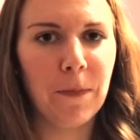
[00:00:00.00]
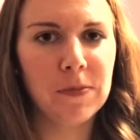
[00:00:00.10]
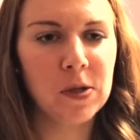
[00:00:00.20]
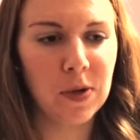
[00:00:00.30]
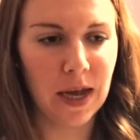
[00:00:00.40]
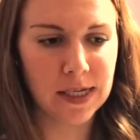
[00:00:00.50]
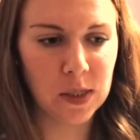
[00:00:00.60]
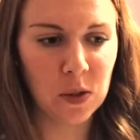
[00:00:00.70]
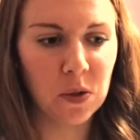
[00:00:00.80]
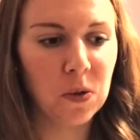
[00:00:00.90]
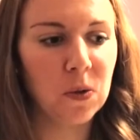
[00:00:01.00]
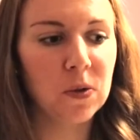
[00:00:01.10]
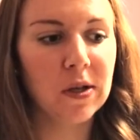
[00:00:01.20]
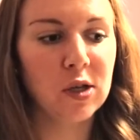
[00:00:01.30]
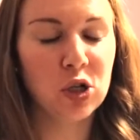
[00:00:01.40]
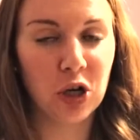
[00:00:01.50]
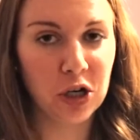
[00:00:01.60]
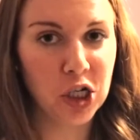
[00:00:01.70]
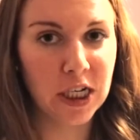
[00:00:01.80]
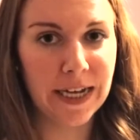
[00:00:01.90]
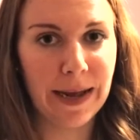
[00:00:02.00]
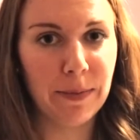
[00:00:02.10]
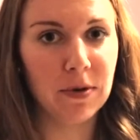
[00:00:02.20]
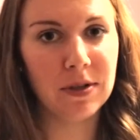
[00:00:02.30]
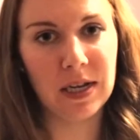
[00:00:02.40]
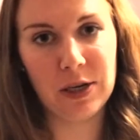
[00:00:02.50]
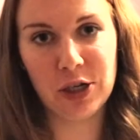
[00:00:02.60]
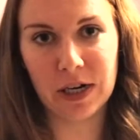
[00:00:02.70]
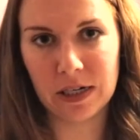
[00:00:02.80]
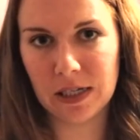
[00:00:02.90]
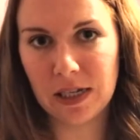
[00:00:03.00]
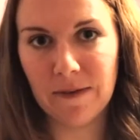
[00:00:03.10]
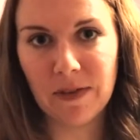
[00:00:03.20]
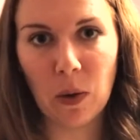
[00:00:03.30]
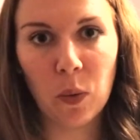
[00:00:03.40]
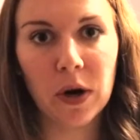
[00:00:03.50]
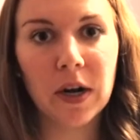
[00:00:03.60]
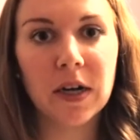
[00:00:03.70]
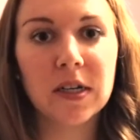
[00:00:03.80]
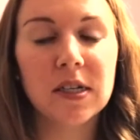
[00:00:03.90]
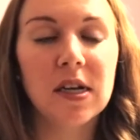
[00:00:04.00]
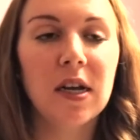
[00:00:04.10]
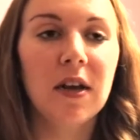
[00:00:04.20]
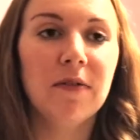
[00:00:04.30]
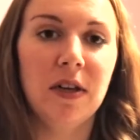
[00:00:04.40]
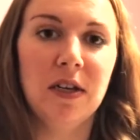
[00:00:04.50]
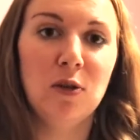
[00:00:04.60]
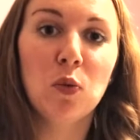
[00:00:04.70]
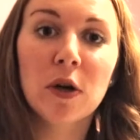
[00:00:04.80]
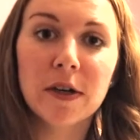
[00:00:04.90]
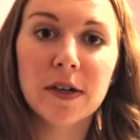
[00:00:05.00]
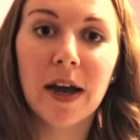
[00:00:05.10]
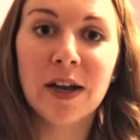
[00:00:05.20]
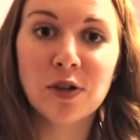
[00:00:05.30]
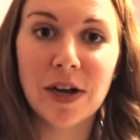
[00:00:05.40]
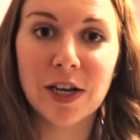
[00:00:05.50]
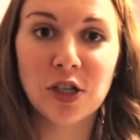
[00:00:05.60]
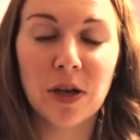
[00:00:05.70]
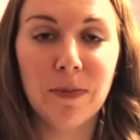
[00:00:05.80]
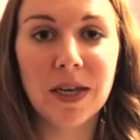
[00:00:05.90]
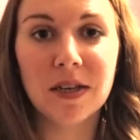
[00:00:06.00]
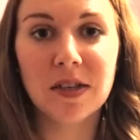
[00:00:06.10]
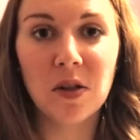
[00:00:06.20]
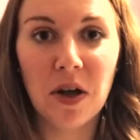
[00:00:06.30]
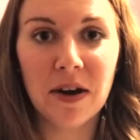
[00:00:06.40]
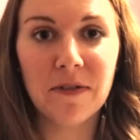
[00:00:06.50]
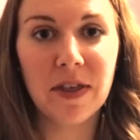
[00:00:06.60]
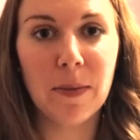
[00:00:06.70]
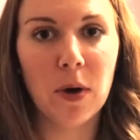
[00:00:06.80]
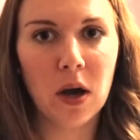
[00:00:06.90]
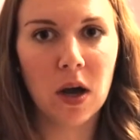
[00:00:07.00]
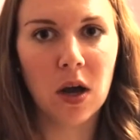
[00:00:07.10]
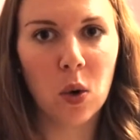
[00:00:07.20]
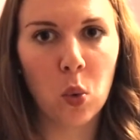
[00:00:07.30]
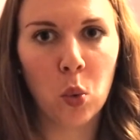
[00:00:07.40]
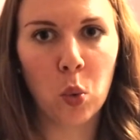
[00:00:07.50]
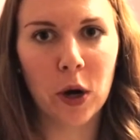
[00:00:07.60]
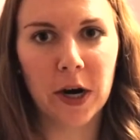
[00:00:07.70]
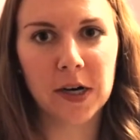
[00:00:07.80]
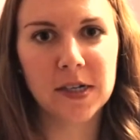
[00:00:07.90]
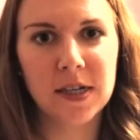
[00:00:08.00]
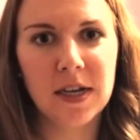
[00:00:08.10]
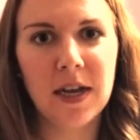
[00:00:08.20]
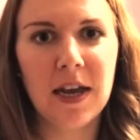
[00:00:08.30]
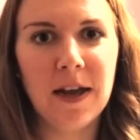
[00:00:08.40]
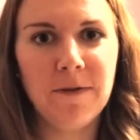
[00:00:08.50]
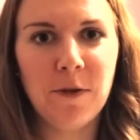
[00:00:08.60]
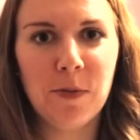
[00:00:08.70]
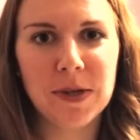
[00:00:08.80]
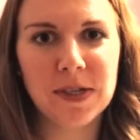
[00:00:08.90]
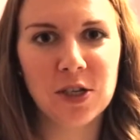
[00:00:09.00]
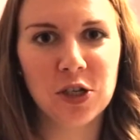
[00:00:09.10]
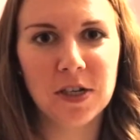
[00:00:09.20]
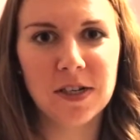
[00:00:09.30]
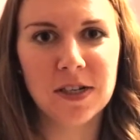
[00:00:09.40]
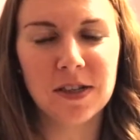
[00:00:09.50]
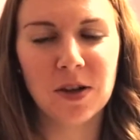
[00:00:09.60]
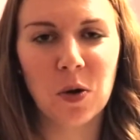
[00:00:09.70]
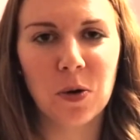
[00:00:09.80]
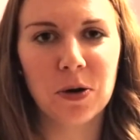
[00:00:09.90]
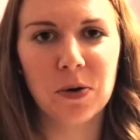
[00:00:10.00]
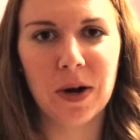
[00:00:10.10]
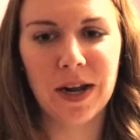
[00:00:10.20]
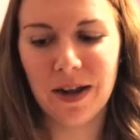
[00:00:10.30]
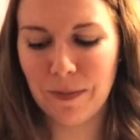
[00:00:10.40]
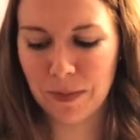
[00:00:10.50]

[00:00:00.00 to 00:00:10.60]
So yes, those charging cables, I checked to see if they worked. If they didn't work, I trashed them, because a lot of them worked if you positioned the cord right.